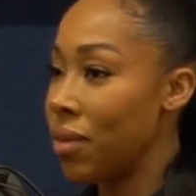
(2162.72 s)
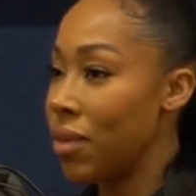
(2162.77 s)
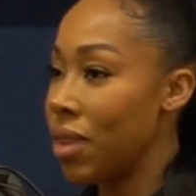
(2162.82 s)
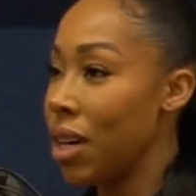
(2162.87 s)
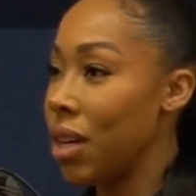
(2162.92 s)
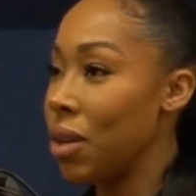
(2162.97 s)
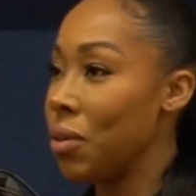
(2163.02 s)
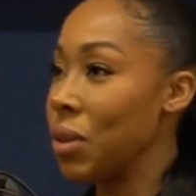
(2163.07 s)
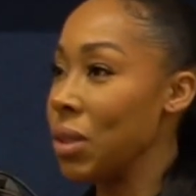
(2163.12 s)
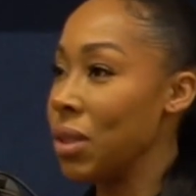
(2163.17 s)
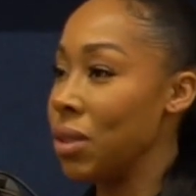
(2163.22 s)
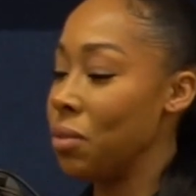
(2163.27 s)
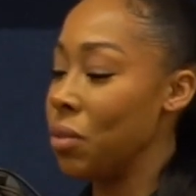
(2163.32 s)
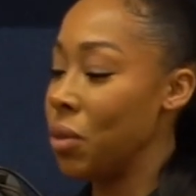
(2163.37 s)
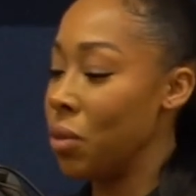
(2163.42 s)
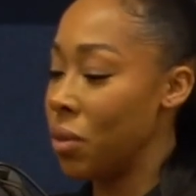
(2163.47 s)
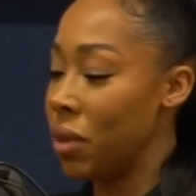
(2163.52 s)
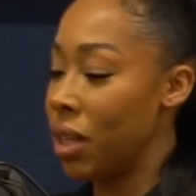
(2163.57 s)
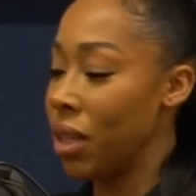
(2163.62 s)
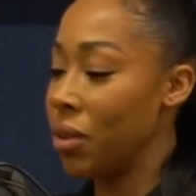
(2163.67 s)
then we
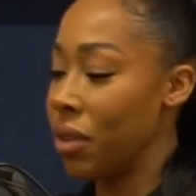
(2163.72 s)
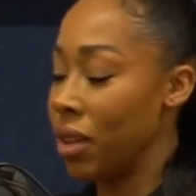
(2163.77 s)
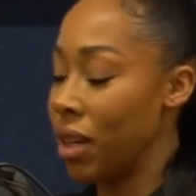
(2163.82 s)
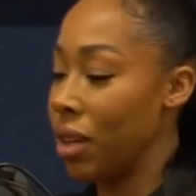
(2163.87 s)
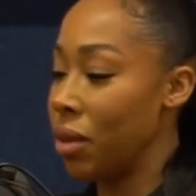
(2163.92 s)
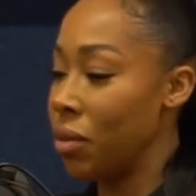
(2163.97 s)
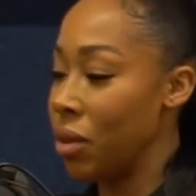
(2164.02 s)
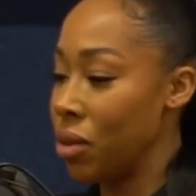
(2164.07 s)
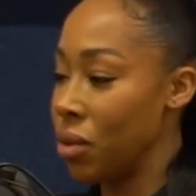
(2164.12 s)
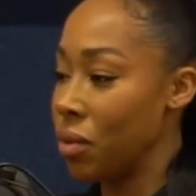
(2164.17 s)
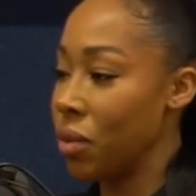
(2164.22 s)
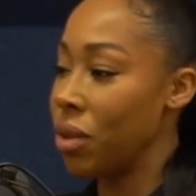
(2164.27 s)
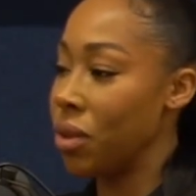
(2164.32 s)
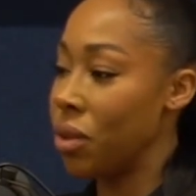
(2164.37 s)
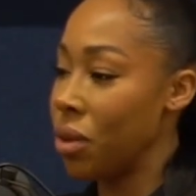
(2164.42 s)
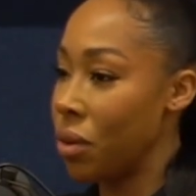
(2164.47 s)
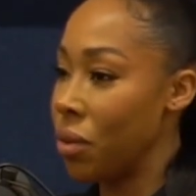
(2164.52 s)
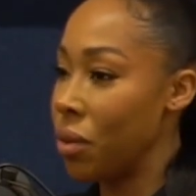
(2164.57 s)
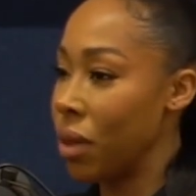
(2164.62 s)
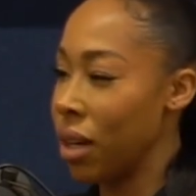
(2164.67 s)
were like, okay, once we
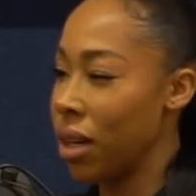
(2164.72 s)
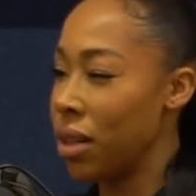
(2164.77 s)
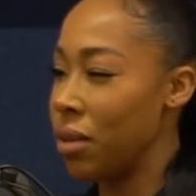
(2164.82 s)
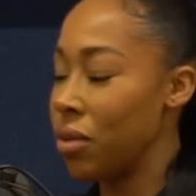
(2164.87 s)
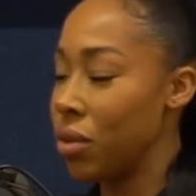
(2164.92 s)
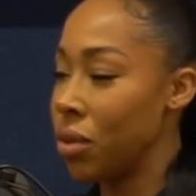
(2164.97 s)
know what kind of